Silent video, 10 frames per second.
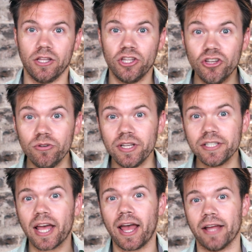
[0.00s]
you
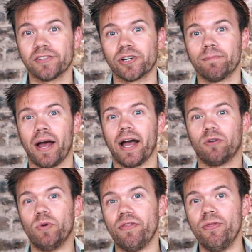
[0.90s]
need to answer
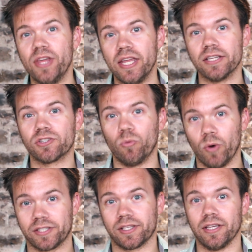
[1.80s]
back with these
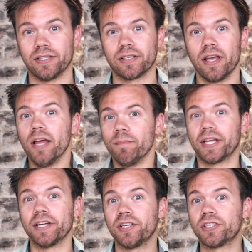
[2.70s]
whiskeys,
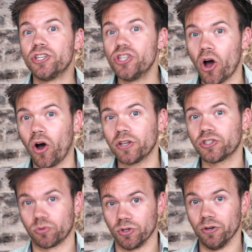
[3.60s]
because it's not
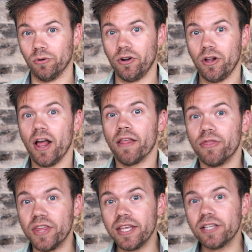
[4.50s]
true.
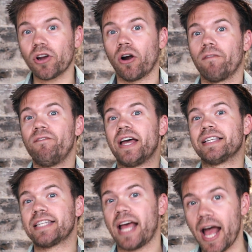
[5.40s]
These are
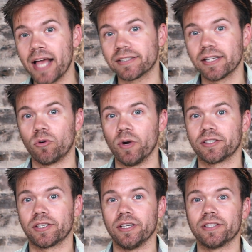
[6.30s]
fantastic
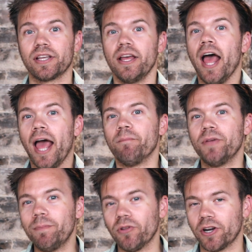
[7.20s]
whiskeys, and
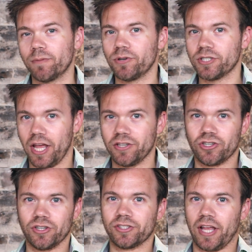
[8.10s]
people that are
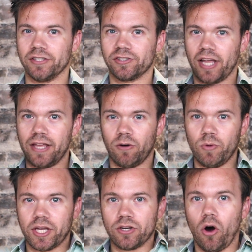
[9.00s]
pretentious and say that
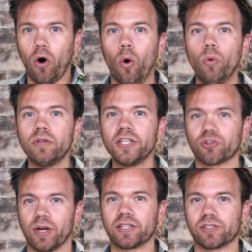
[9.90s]
we can only
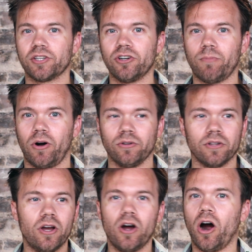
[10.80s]
drink single
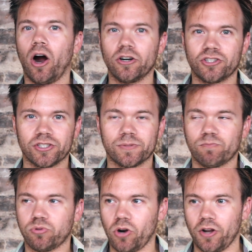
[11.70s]
malt are
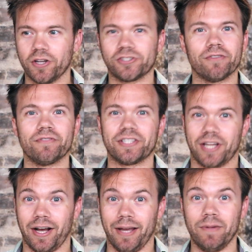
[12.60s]
just products of the
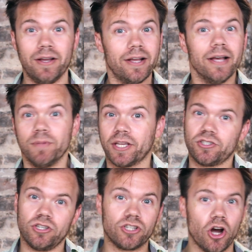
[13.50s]
time.
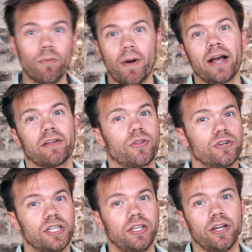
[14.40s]
Because you go back
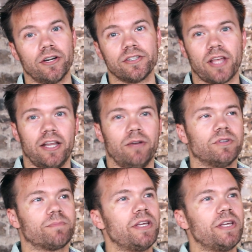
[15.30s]
30 years and it was